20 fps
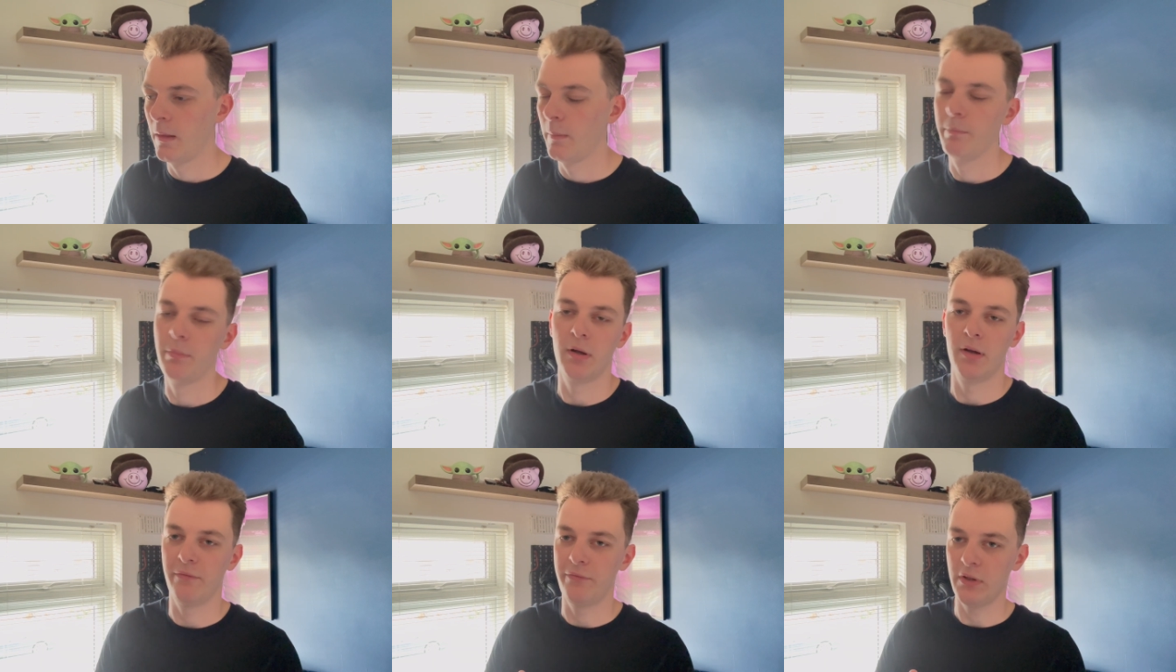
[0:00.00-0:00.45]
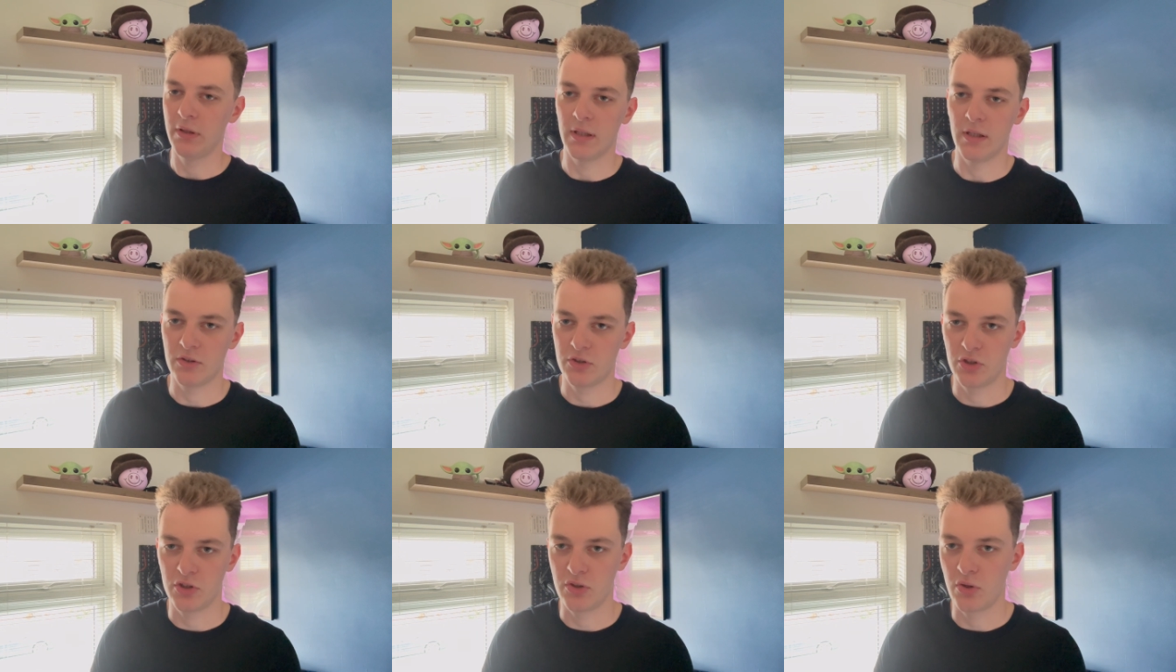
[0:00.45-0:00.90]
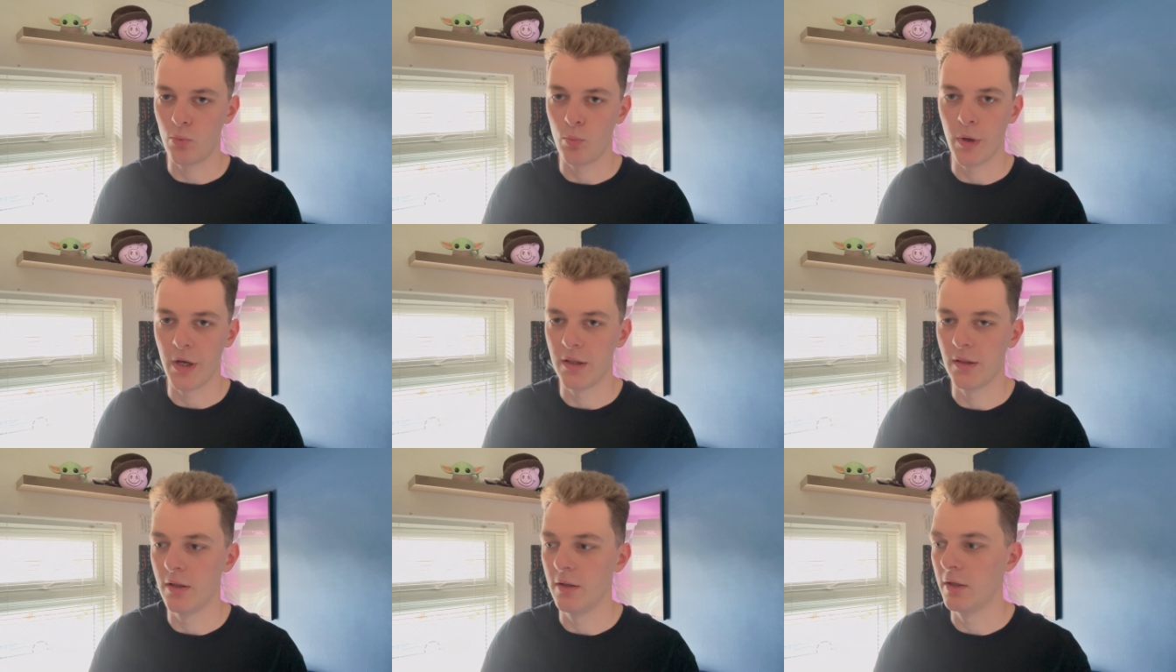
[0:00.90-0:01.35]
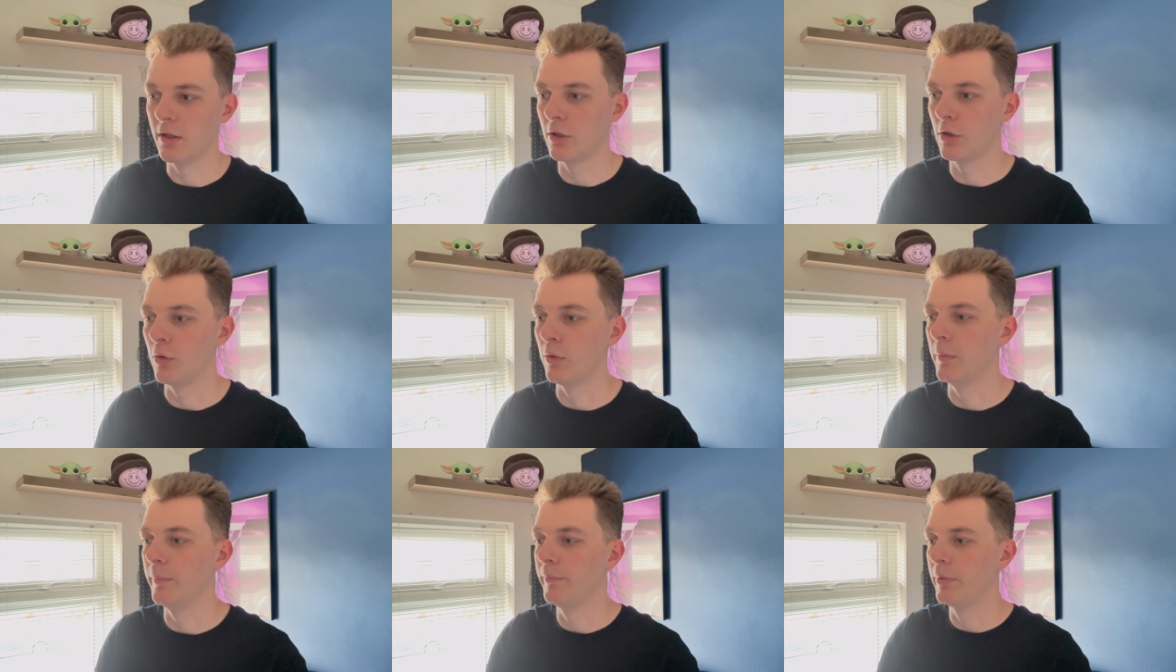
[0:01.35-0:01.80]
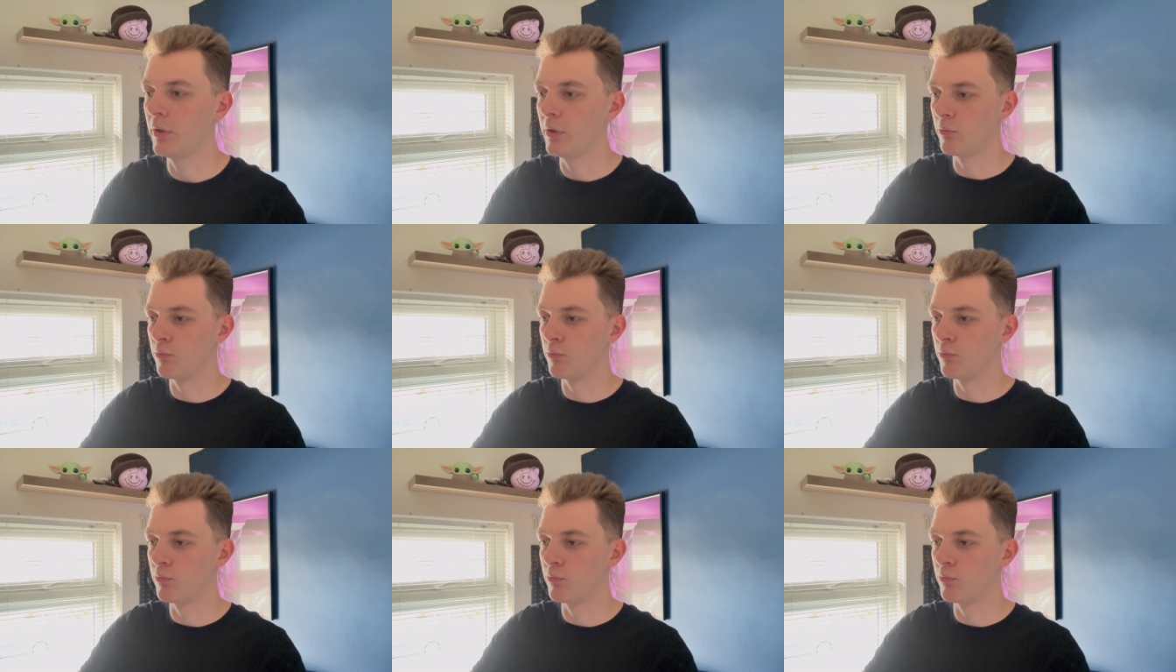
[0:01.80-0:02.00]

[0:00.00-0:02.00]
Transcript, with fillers: But I think that's just the way that they're going. But the